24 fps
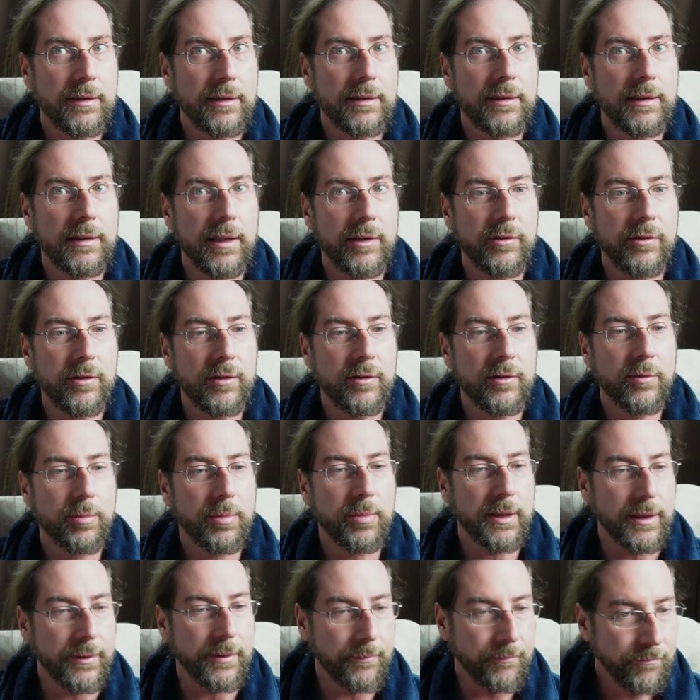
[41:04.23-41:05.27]
Dacia
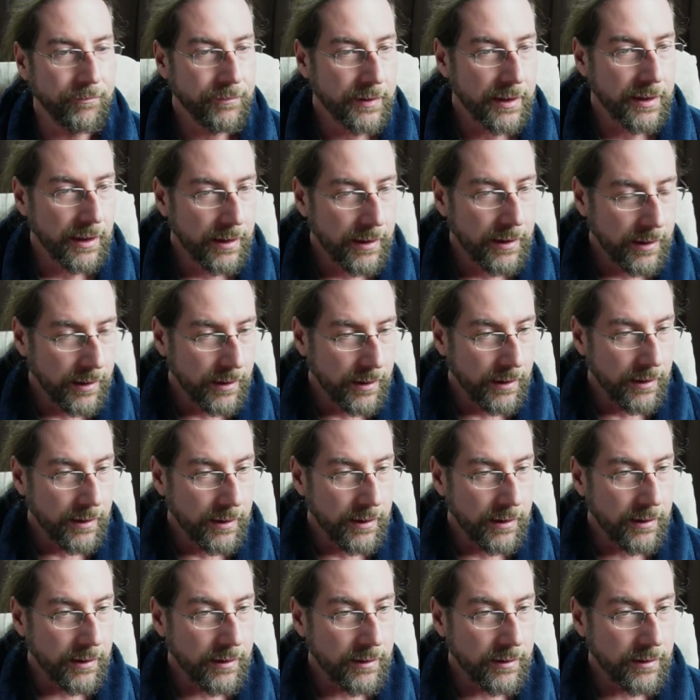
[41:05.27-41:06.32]
Spring.
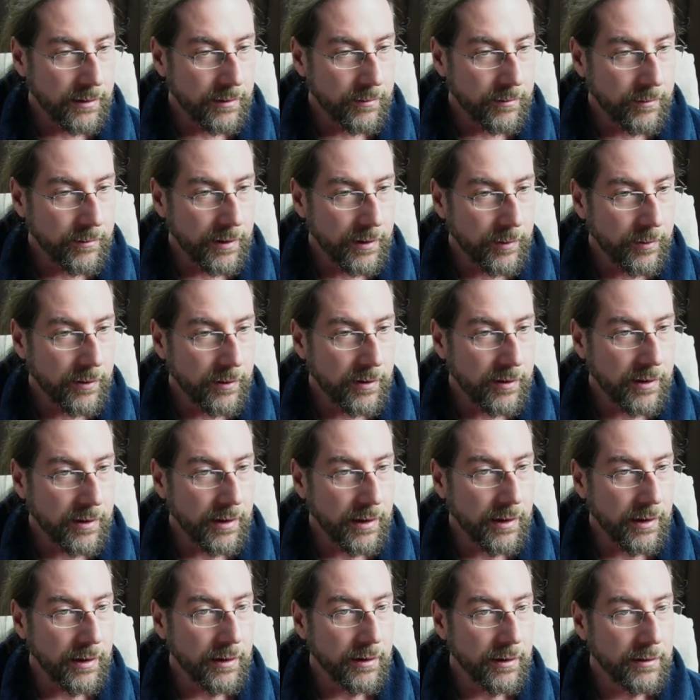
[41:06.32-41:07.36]
Um, where was
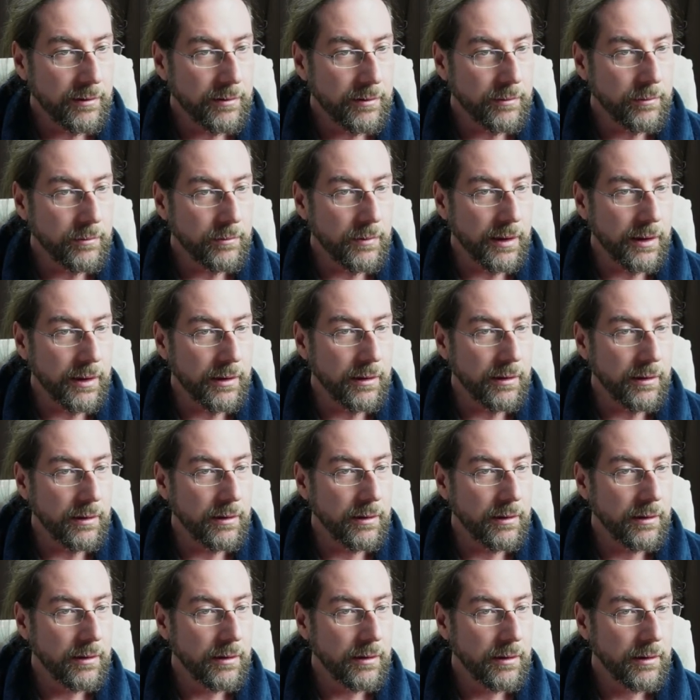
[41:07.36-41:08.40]
I? Oh my God.
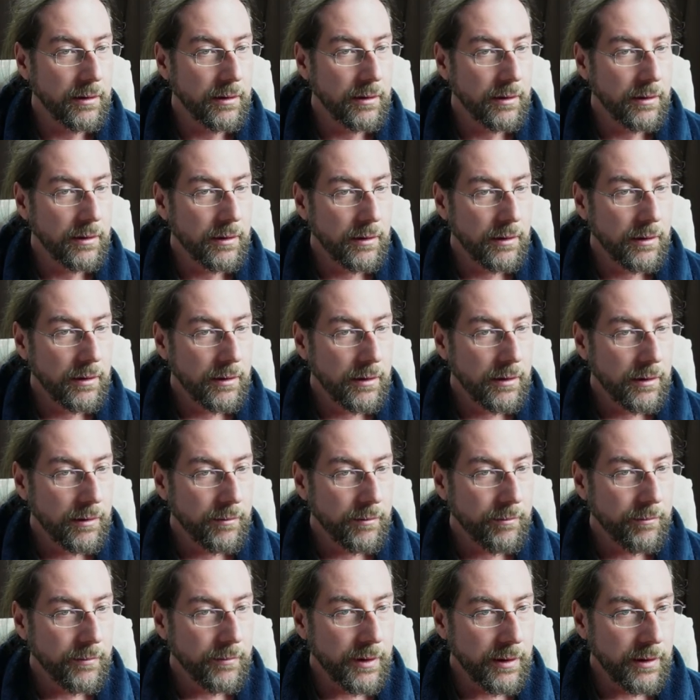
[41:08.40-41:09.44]

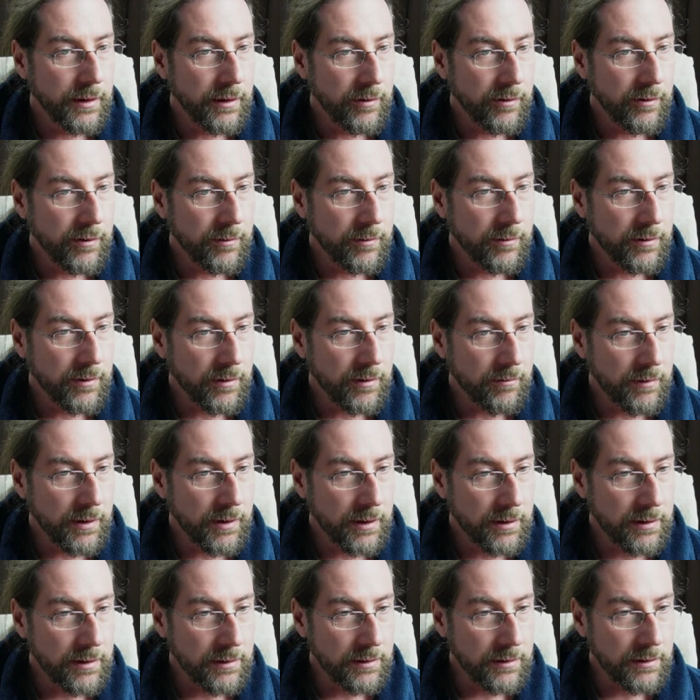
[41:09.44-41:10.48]
Money, German
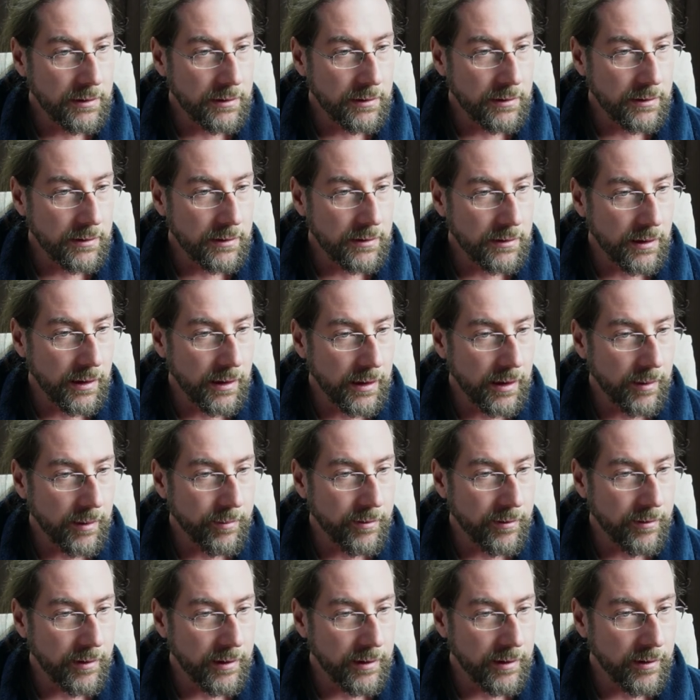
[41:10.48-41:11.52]
rentals. I got
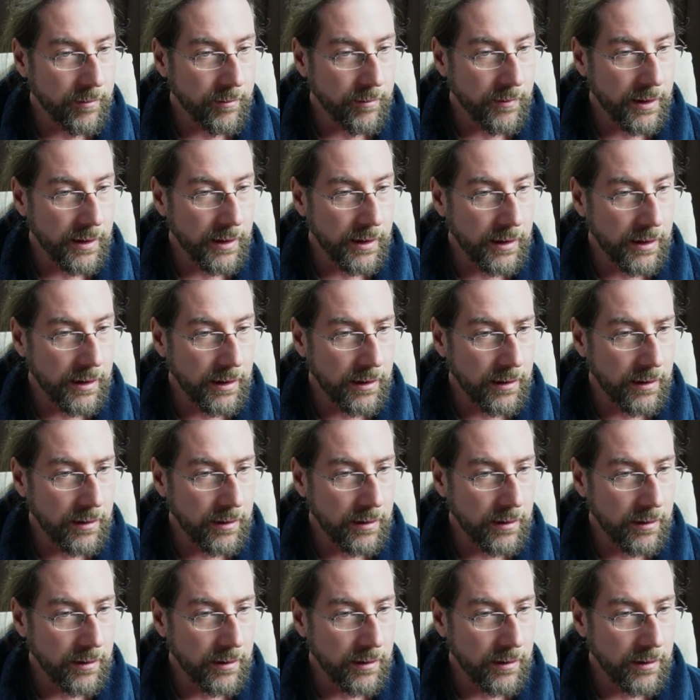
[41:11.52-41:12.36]
Pirelli on mine.